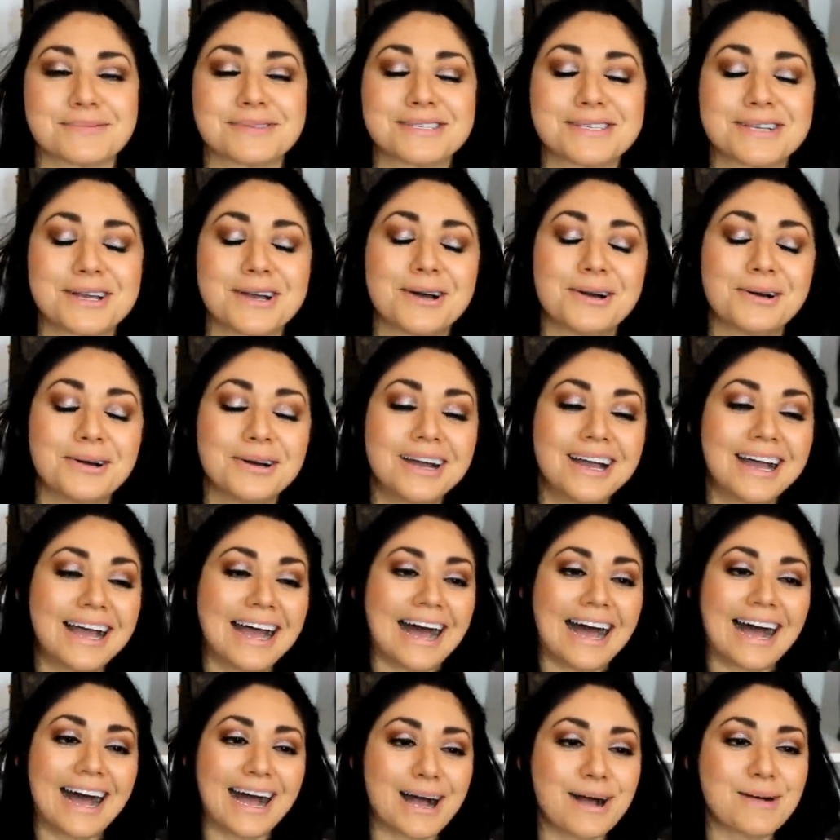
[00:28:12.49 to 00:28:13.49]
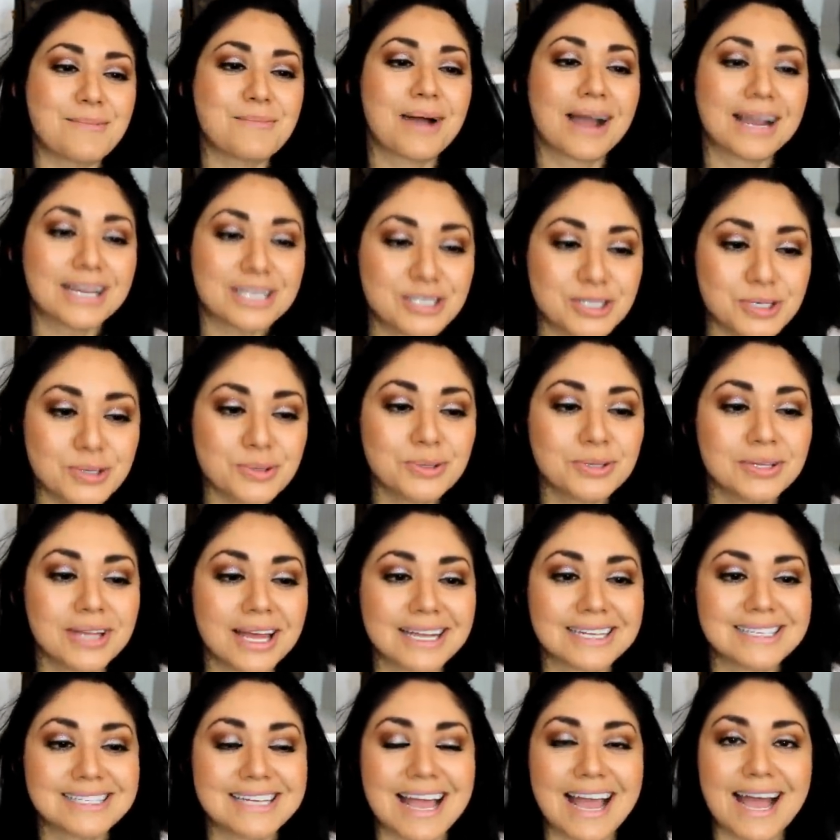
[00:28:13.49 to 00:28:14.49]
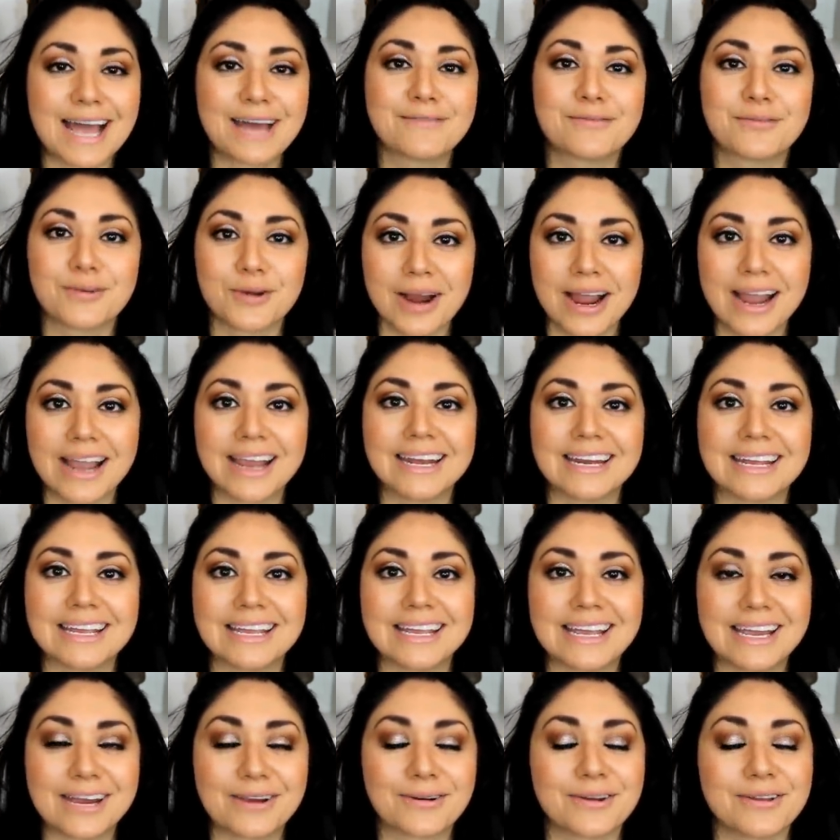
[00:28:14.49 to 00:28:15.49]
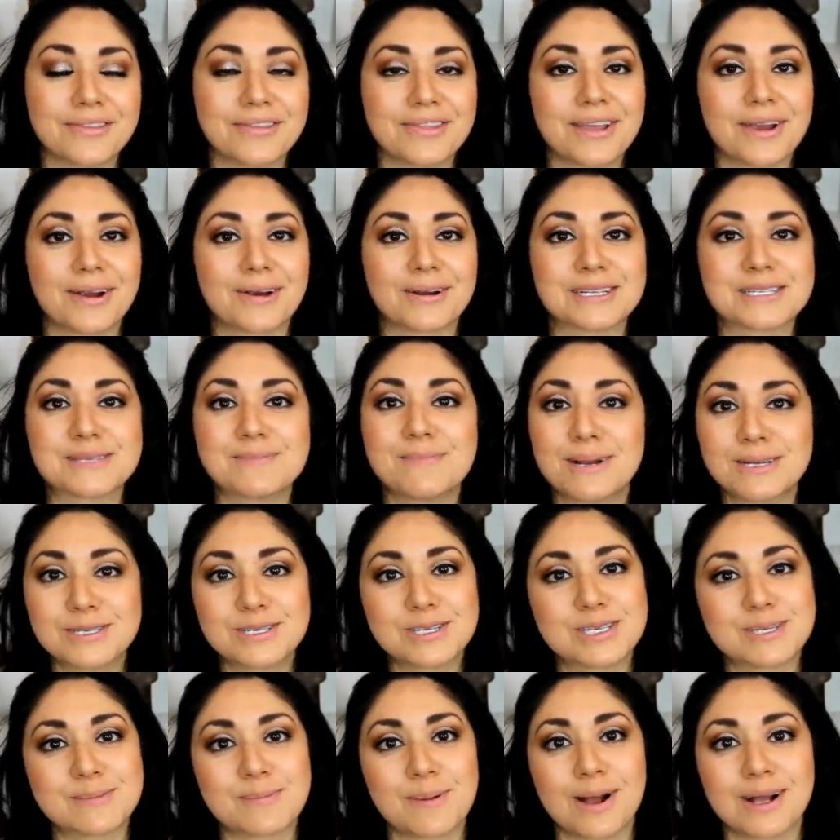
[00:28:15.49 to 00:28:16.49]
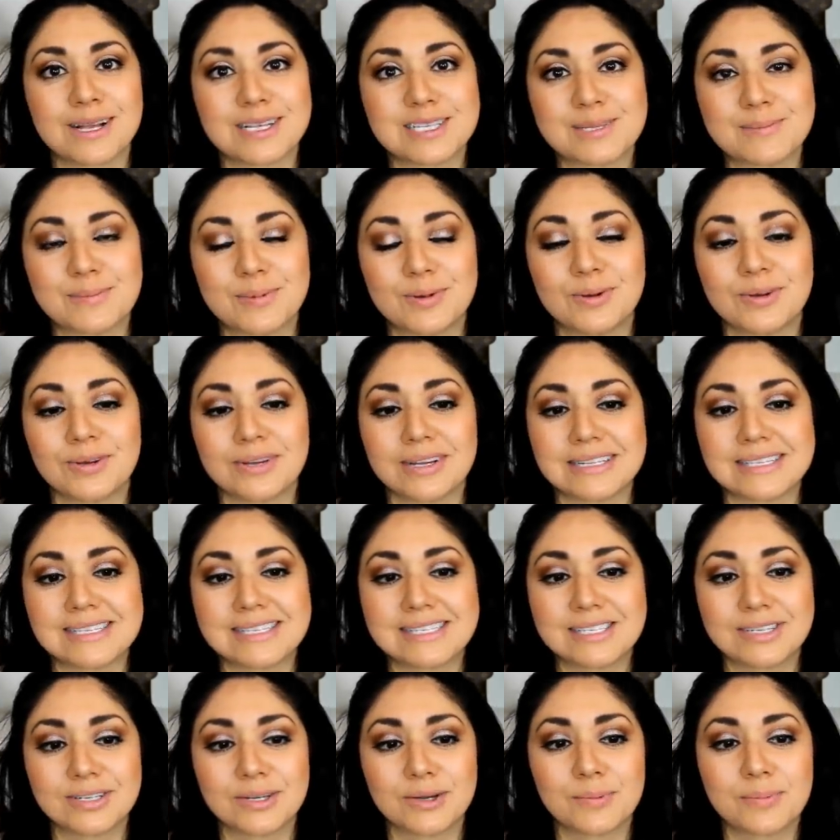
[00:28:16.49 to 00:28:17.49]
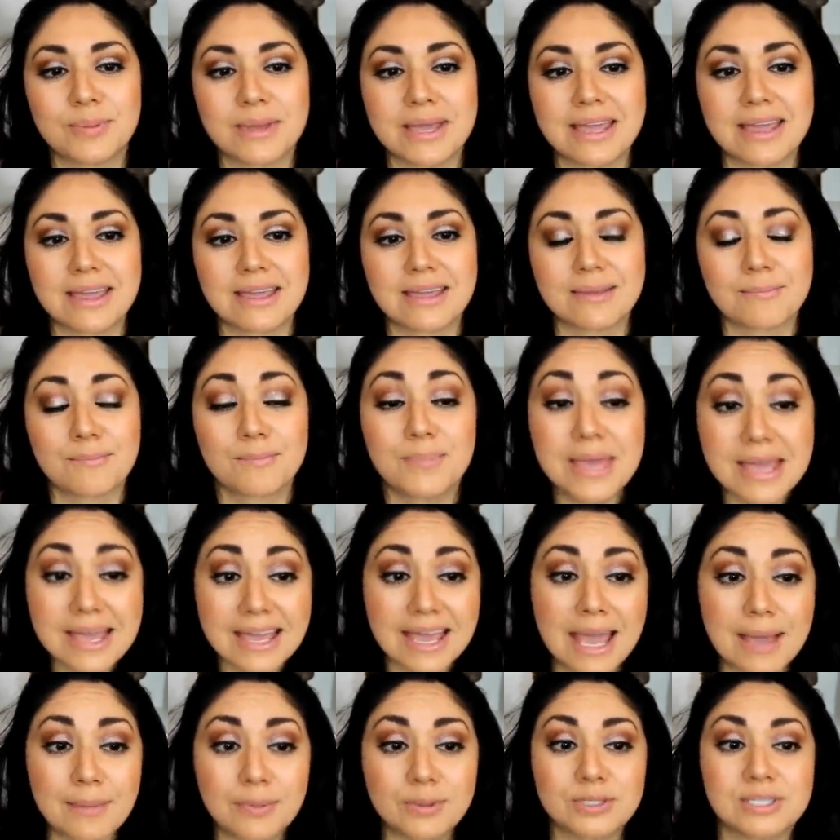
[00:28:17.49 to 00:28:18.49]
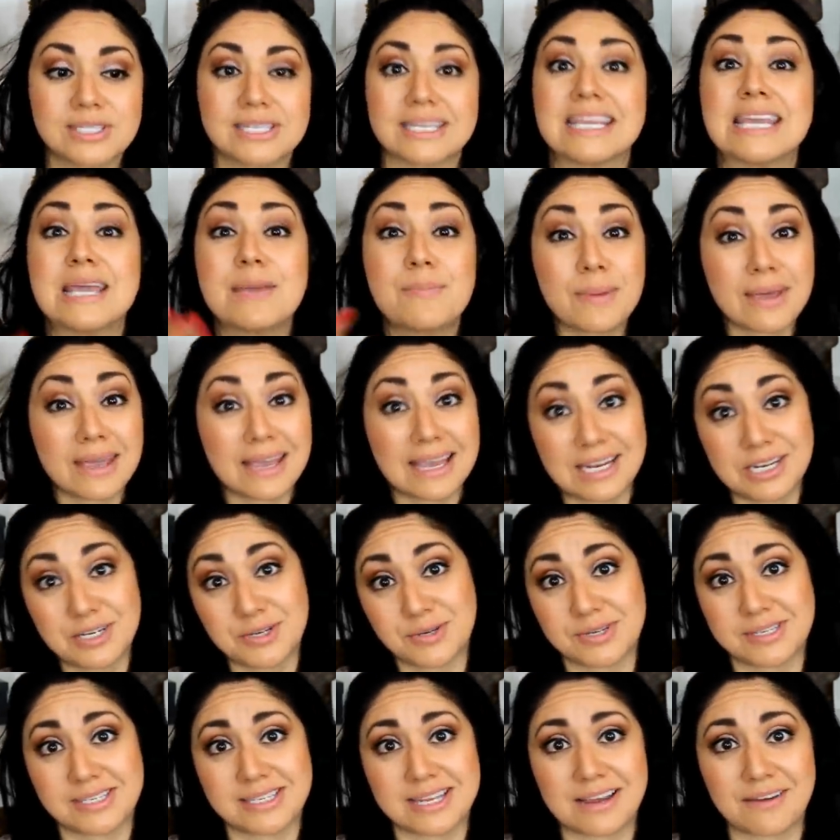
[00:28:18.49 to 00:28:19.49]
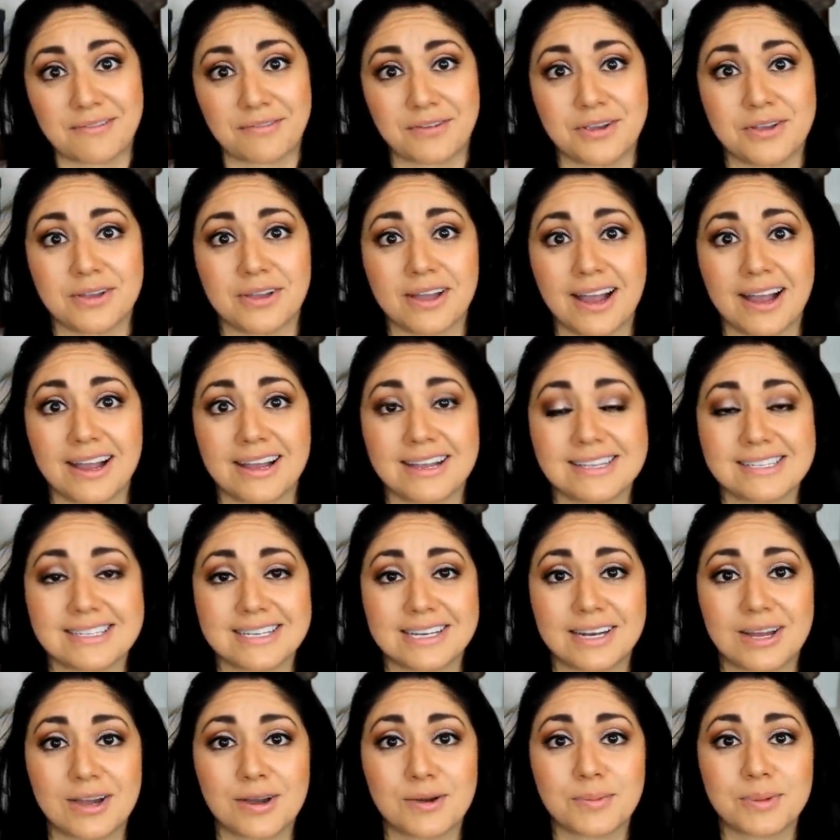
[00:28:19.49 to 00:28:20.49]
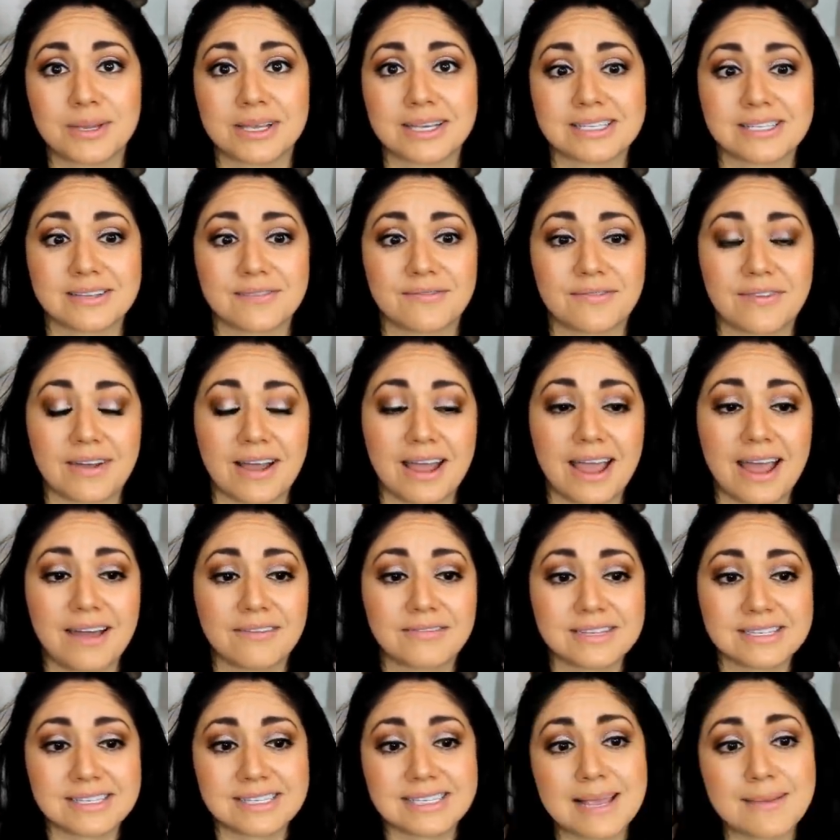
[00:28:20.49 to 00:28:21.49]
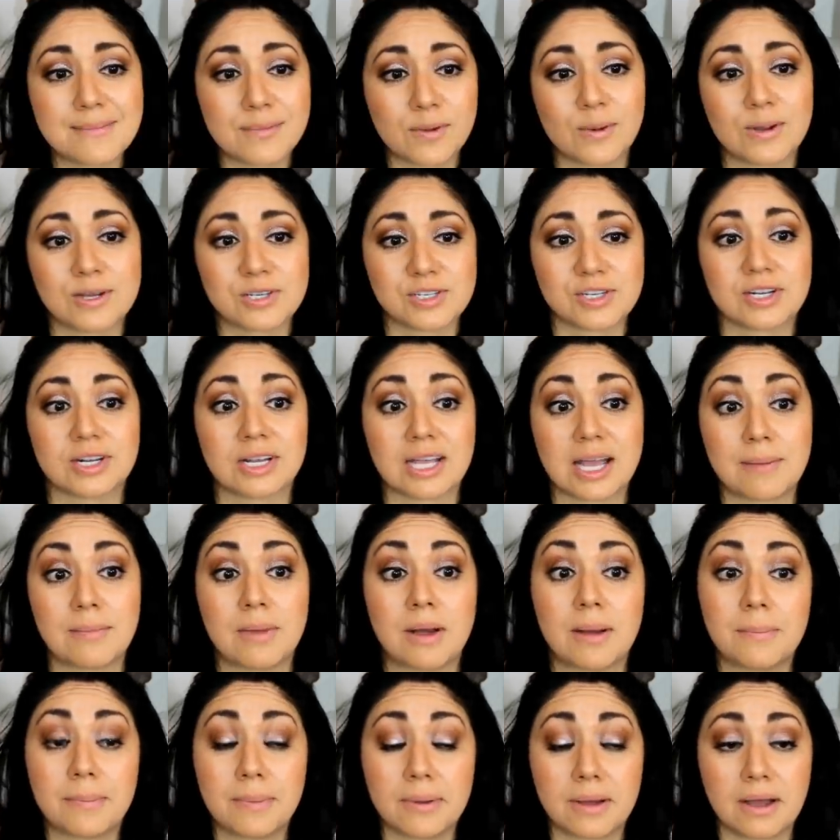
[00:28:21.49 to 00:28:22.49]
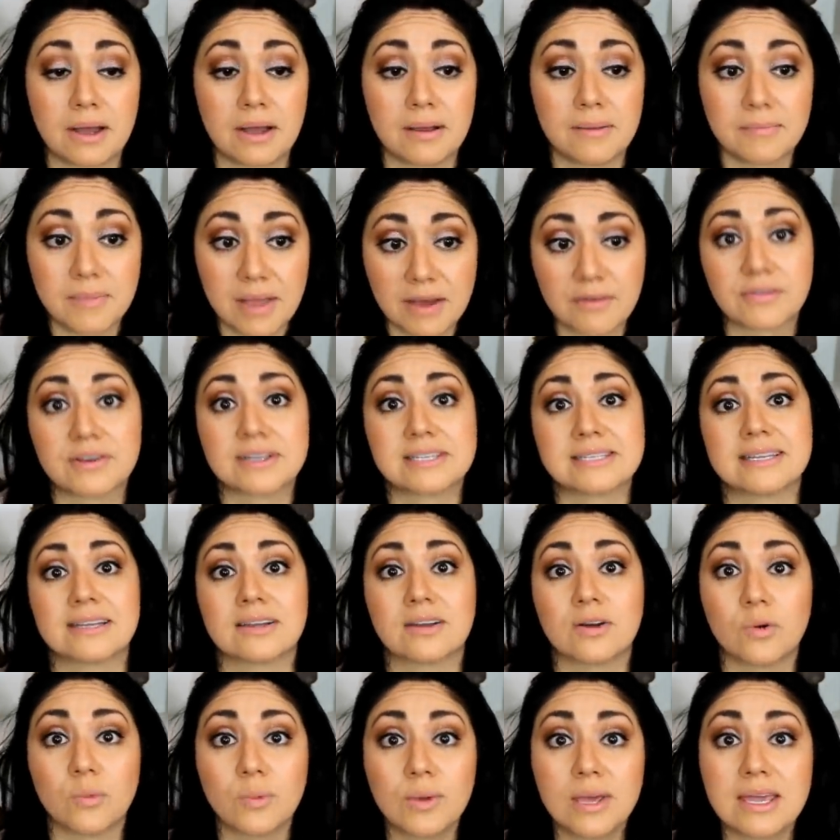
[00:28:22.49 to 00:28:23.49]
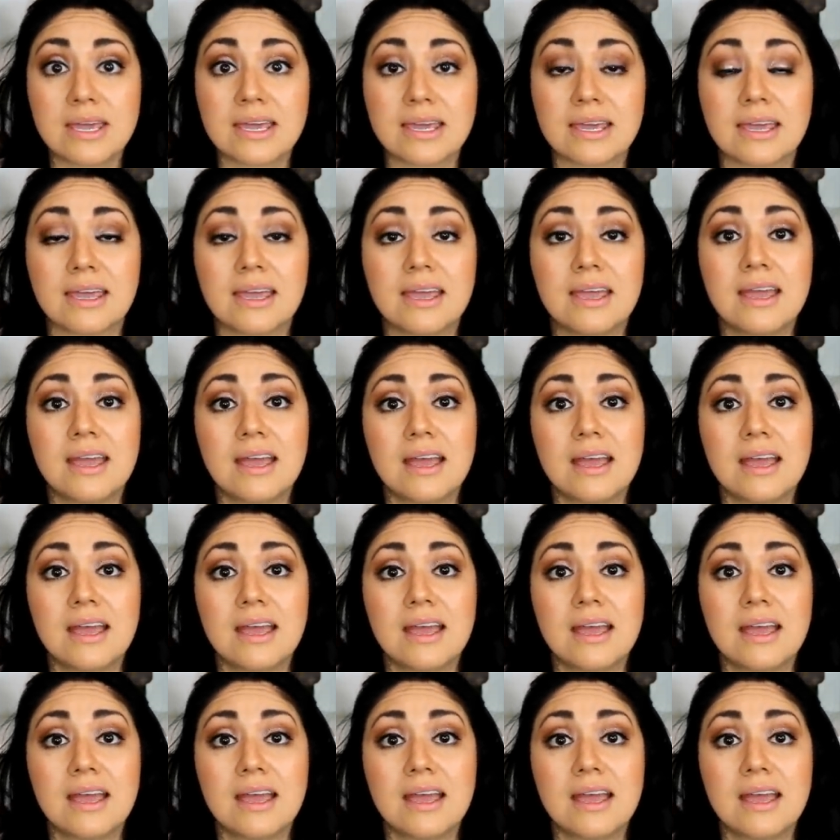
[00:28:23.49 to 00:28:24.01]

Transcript: So um, I do like to add variety here and there as much as possible and still being, being able to keep it interesting for you guys, you know, because if I have the same question come up um, every single week,